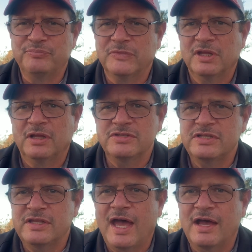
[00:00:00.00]
Closer to
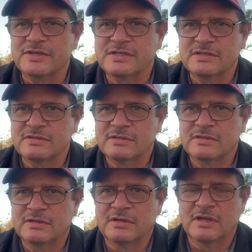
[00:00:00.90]
the house,
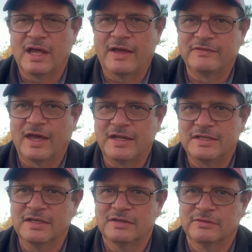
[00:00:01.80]
I've got a
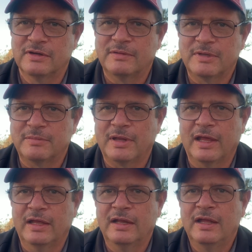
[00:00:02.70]
deodar I'm gonna
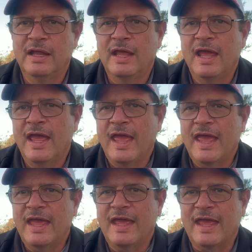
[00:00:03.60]
plant.
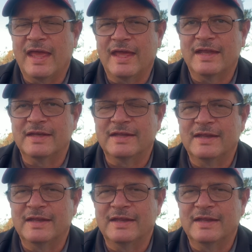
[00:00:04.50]
And,